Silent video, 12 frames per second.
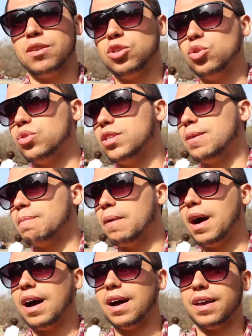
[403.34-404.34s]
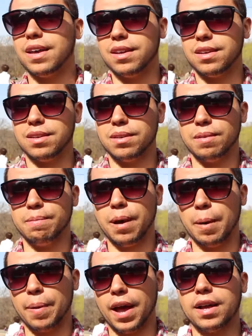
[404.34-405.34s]
using my
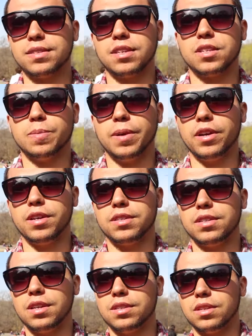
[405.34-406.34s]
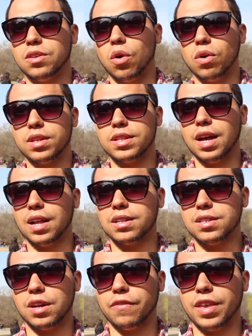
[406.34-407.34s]
past experiences and all the
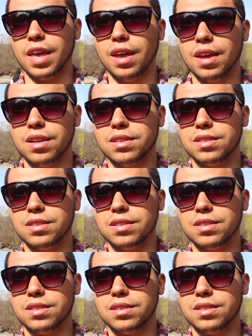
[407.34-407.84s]
knowledge I've gained.